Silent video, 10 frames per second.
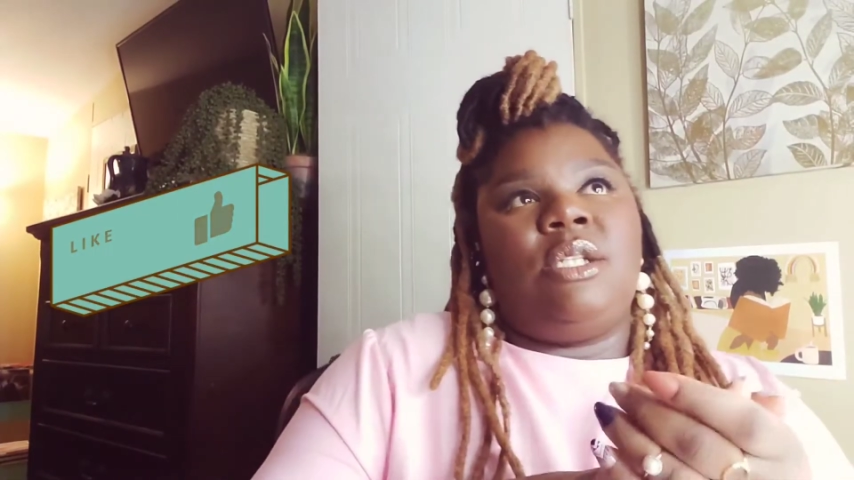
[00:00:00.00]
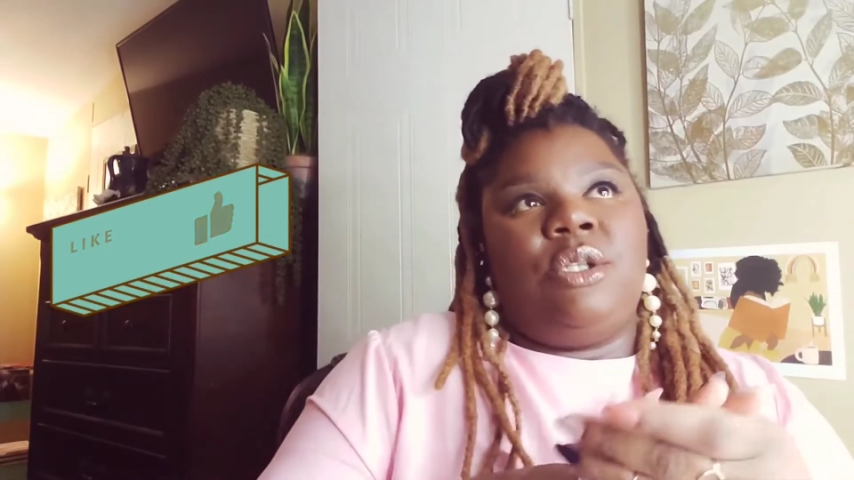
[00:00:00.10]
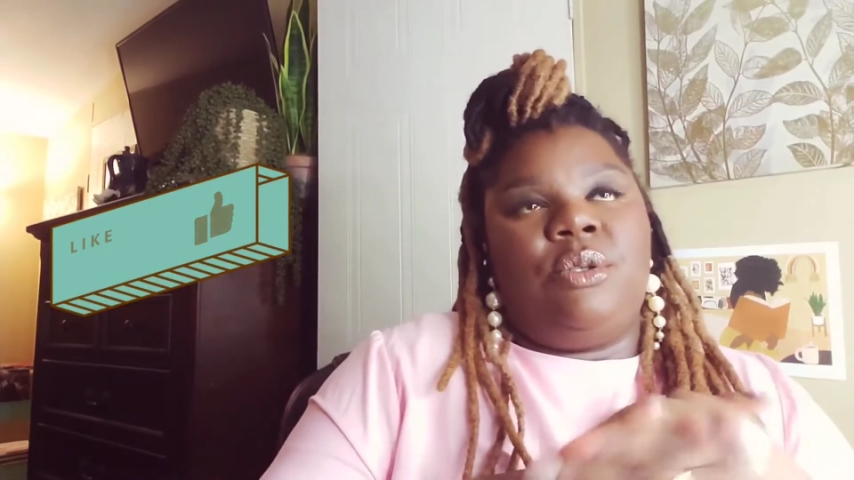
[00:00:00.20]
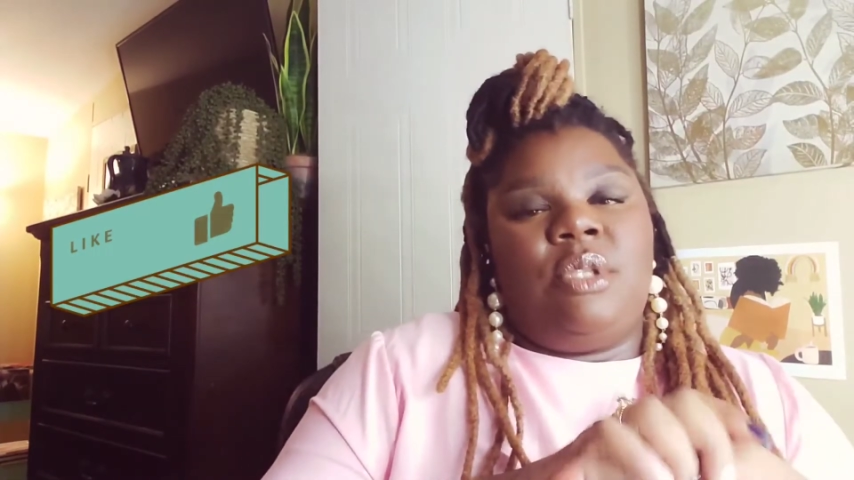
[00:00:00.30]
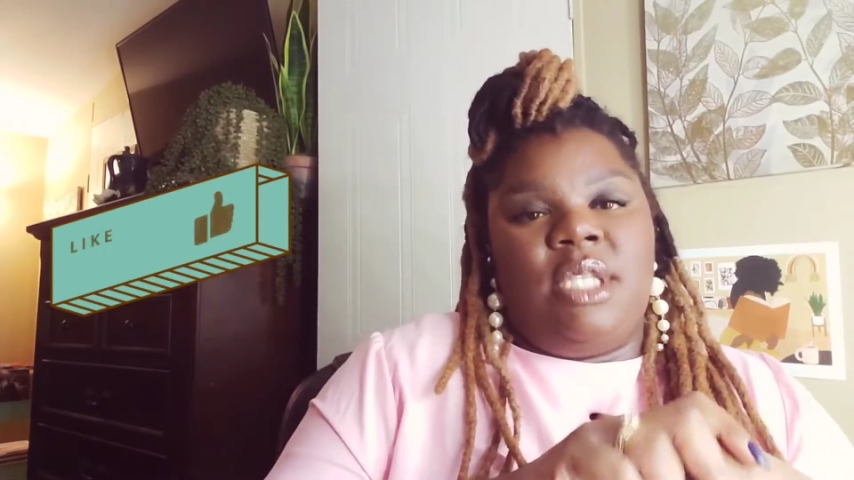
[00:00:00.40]

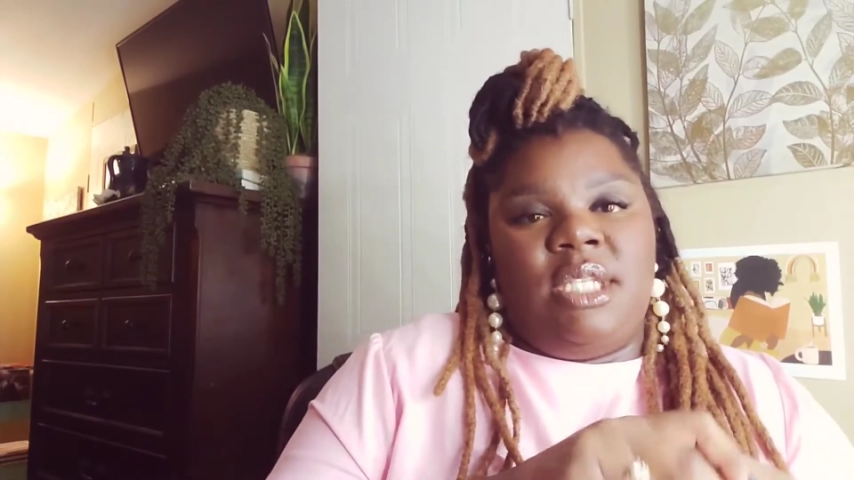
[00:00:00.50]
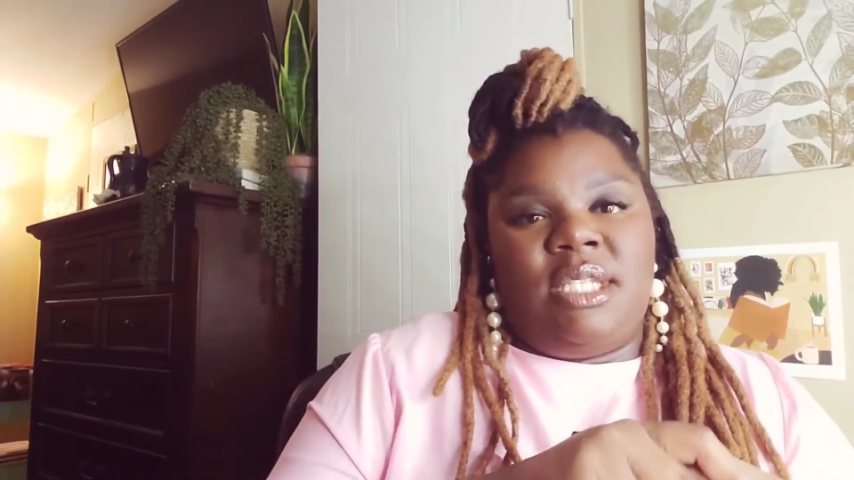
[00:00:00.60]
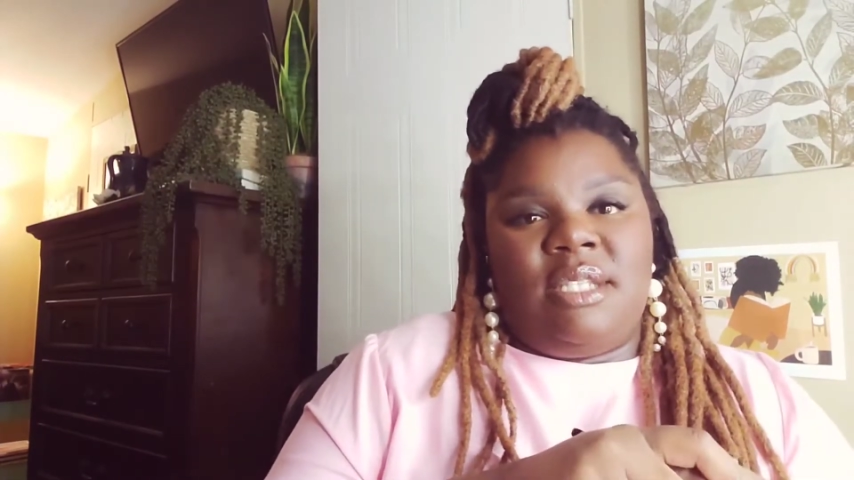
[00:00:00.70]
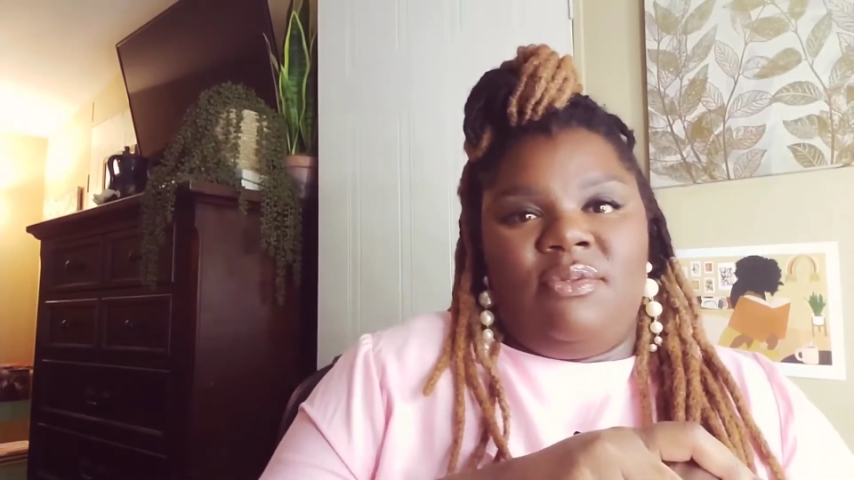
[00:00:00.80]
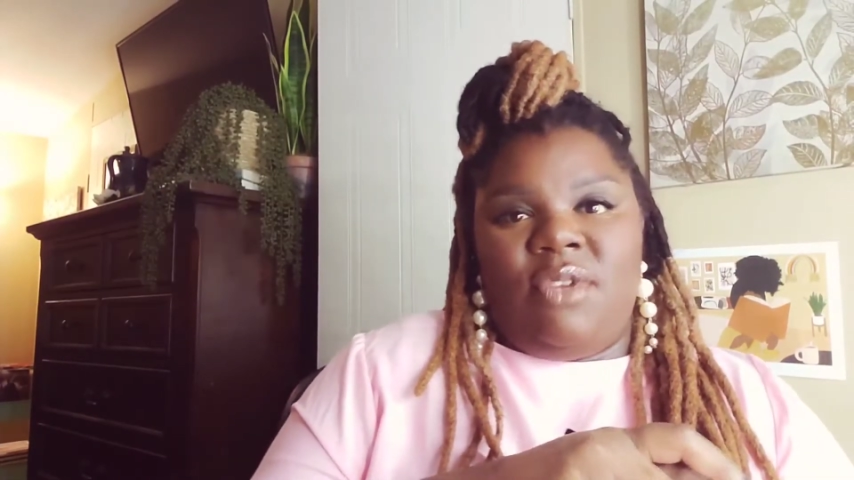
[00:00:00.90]
do
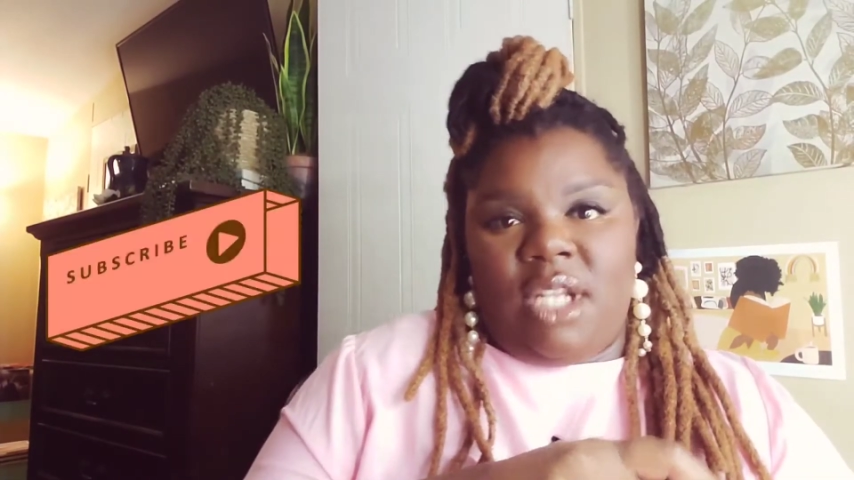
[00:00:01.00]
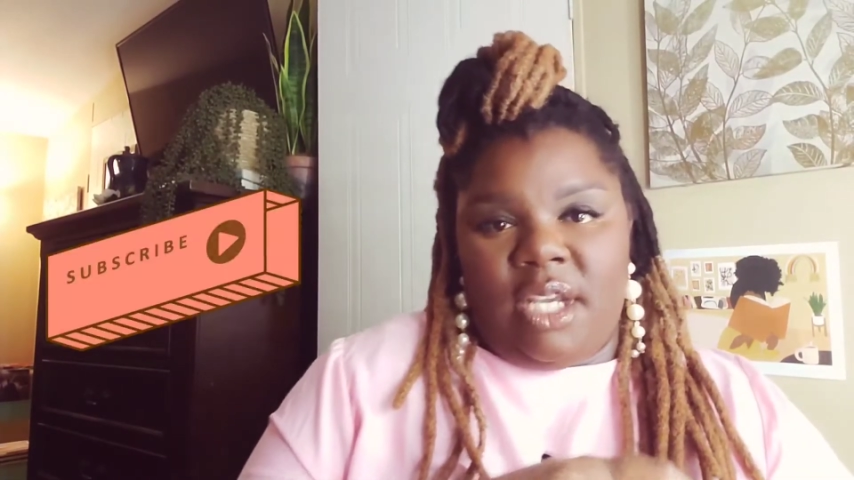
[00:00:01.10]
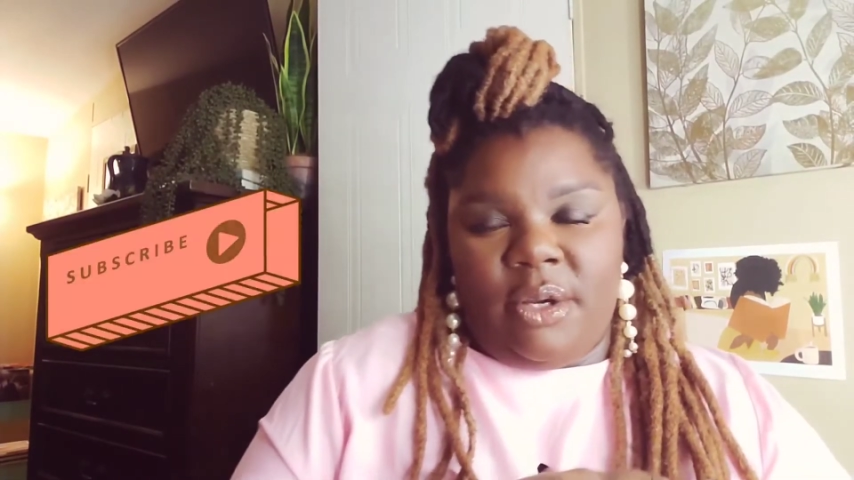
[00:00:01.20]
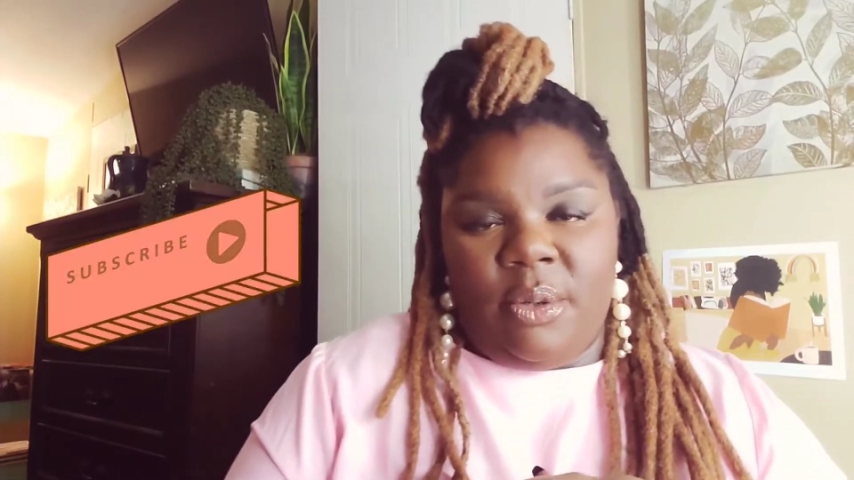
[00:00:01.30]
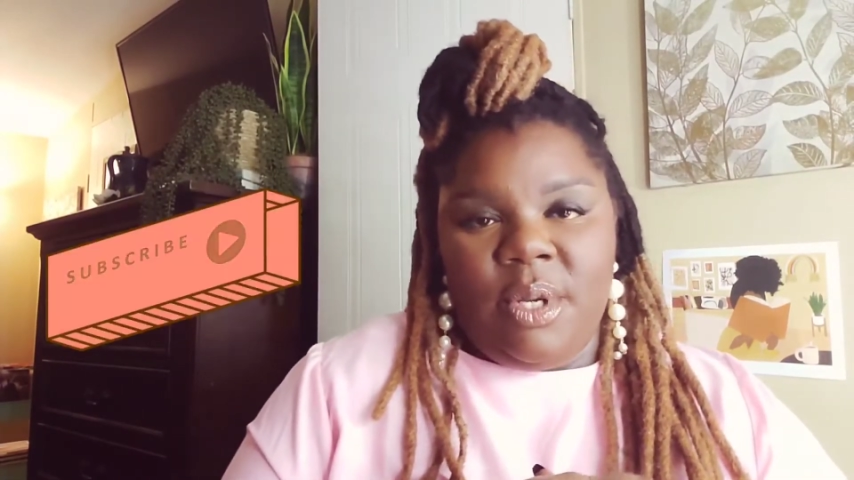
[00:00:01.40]
this
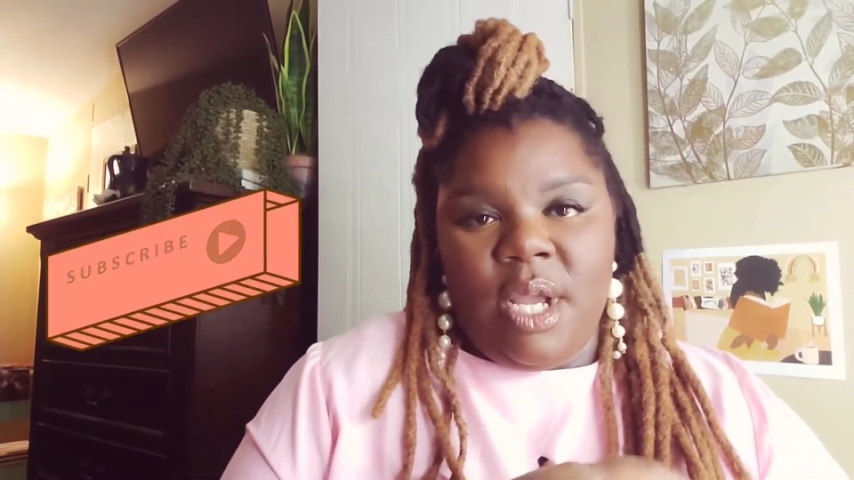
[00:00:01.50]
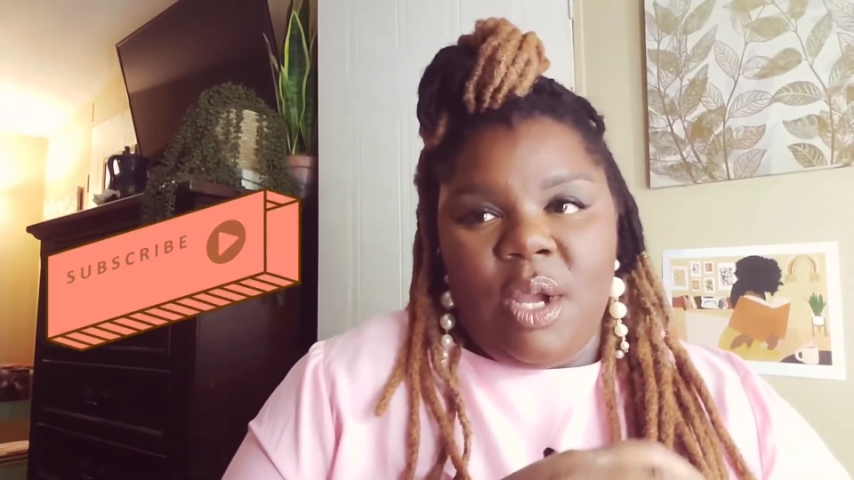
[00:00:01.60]
video